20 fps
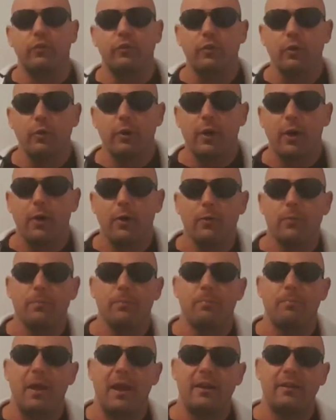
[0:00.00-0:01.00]
the studio,
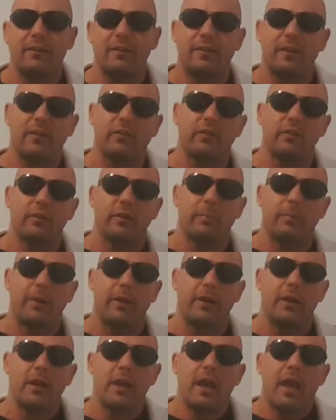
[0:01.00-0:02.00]
painted things a little
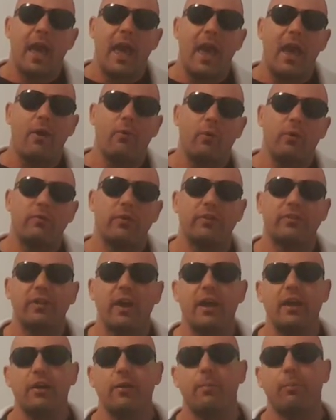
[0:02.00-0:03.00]
bit, and we've
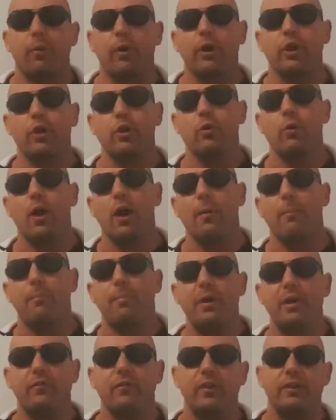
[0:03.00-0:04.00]
decided to bring you a
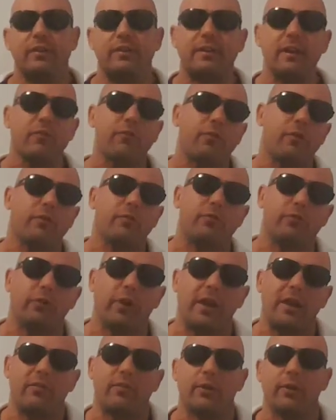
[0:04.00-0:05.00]
bit of a different
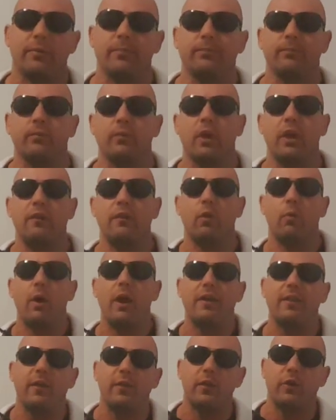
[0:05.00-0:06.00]
flavor in the
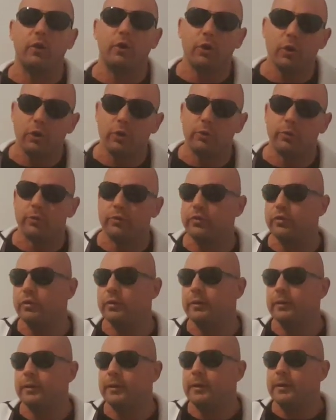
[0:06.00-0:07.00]
way that the news
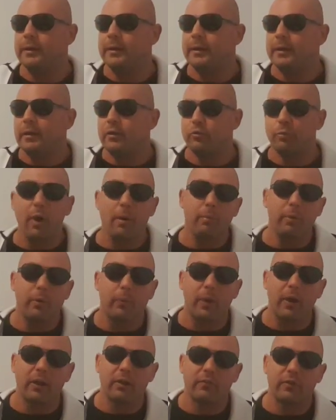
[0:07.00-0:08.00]
is probably
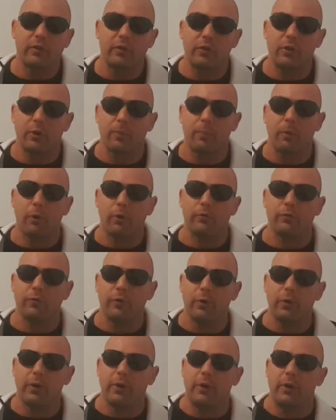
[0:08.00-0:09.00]
relevant to your
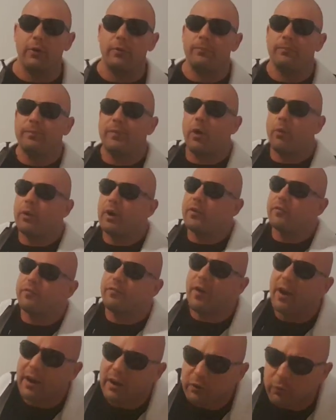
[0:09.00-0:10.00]
portfolio. Now, what I
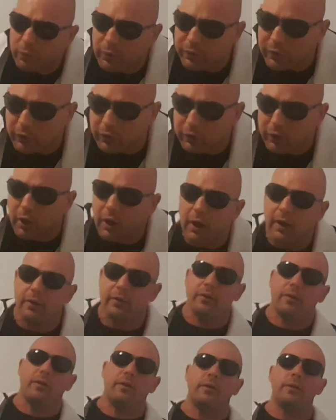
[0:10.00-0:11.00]
find with a
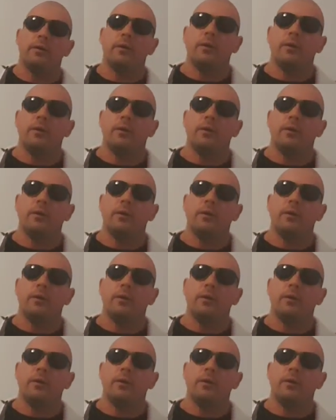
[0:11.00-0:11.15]
lot